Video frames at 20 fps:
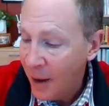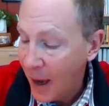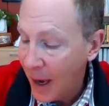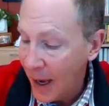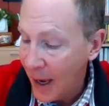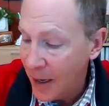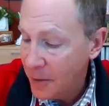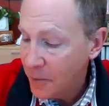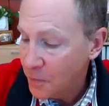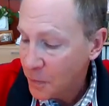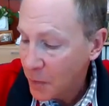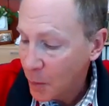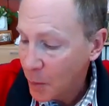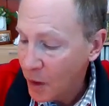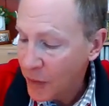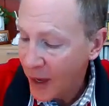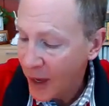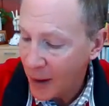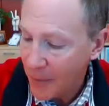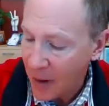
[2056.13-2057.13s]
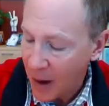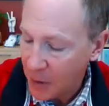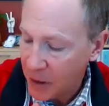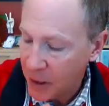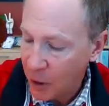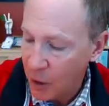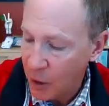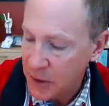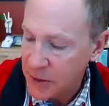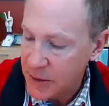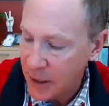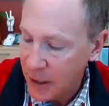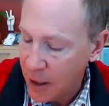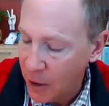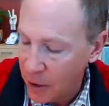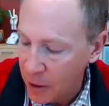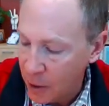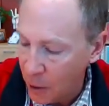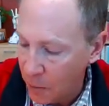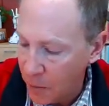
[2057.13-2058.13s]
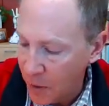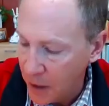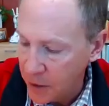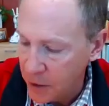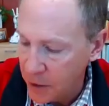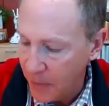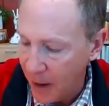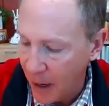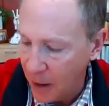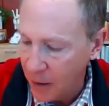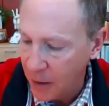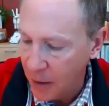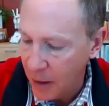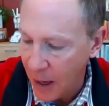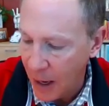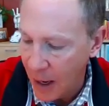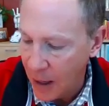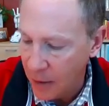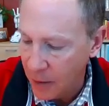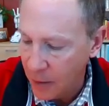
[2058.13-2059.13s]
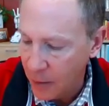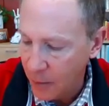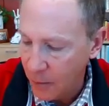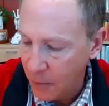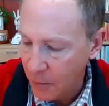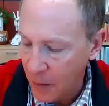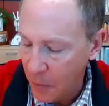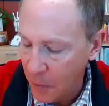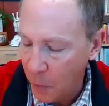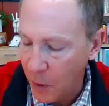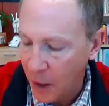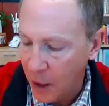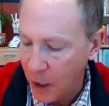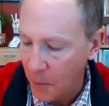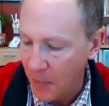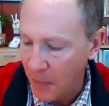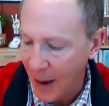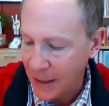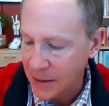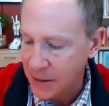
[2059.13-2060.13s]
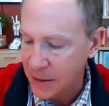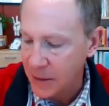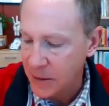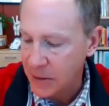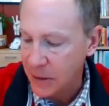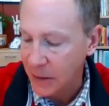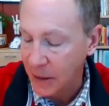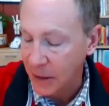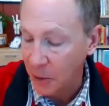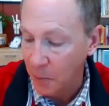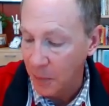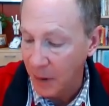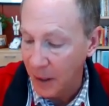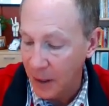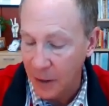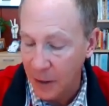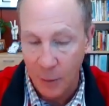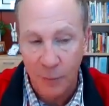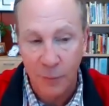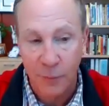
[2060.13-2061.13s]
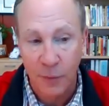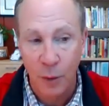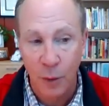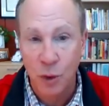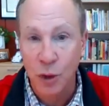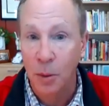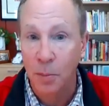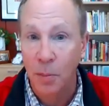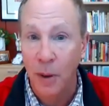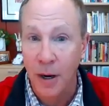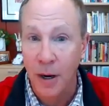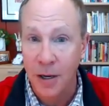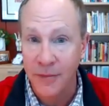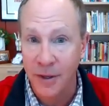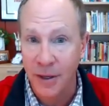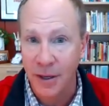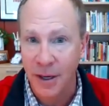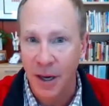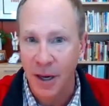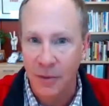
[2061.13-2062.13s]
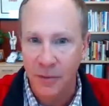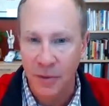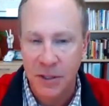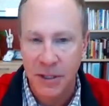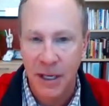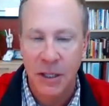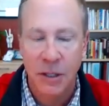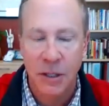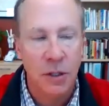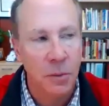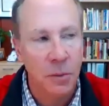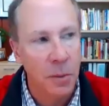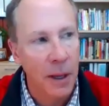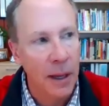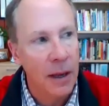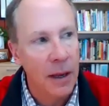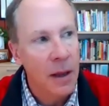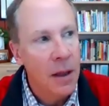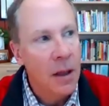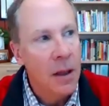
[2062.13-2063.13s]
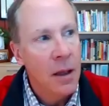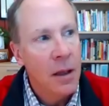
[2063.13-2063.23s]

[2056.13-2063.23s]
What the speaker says: And one thing I'm curious to hear your opinion about, and maybe we can come back to this a little bit in the future part of our conversation, but